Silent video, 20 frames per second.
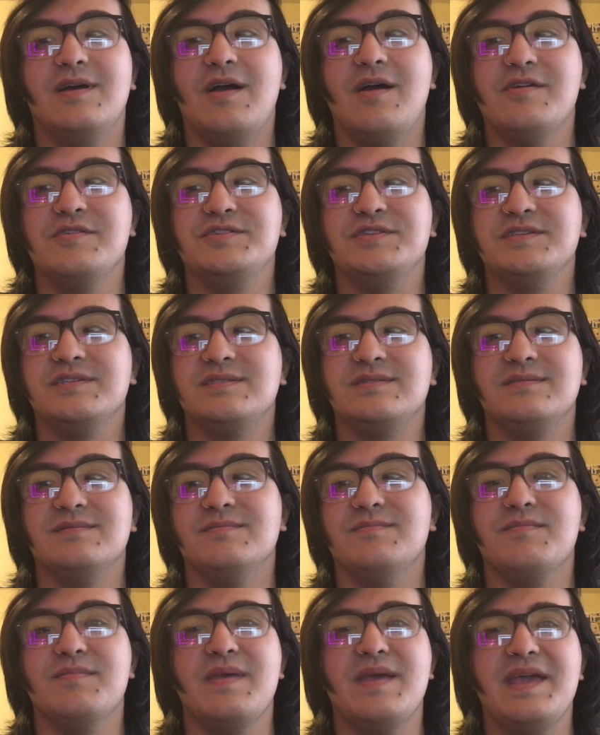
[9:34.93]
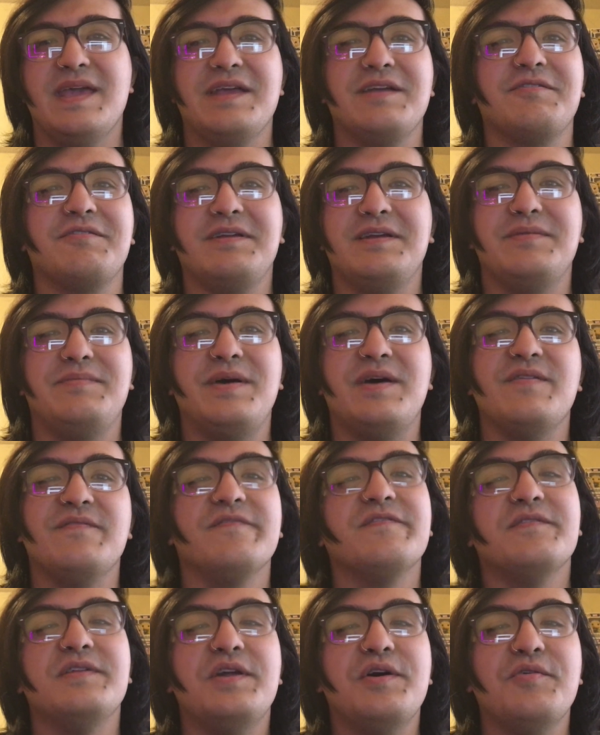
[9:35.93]
are just angry about
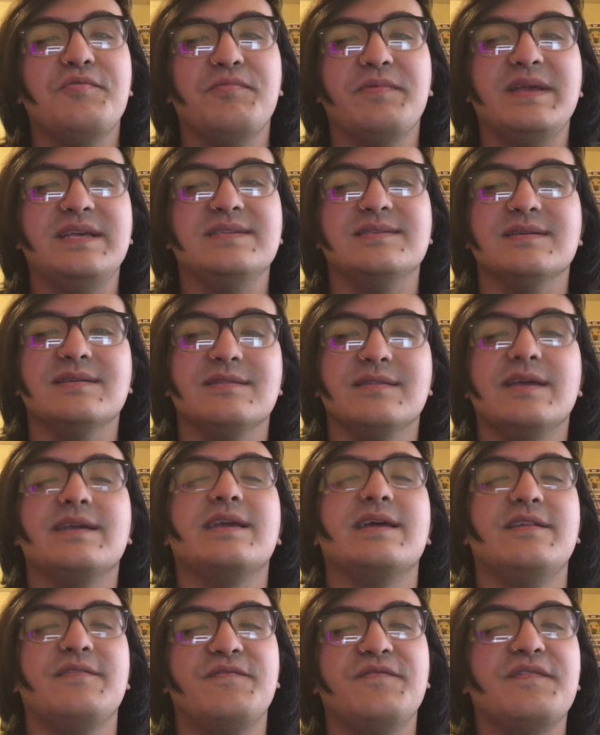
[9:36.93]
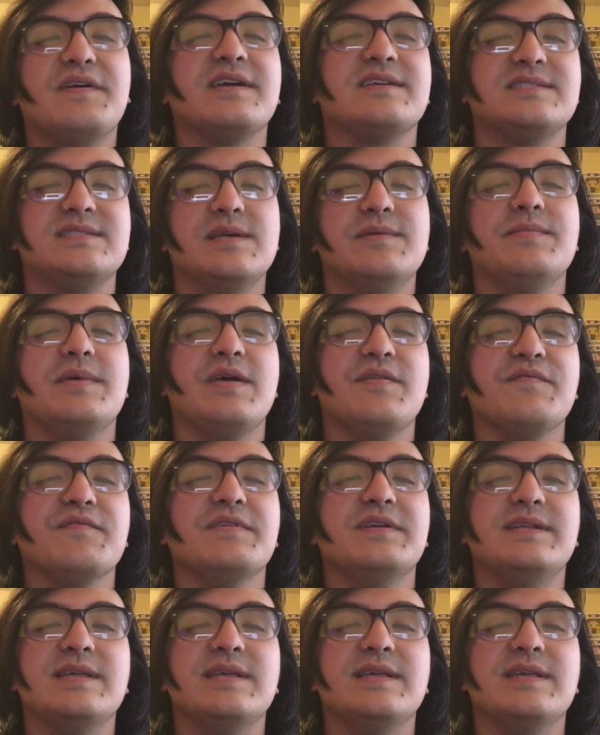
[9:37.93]
for no reason. Like, it affects them every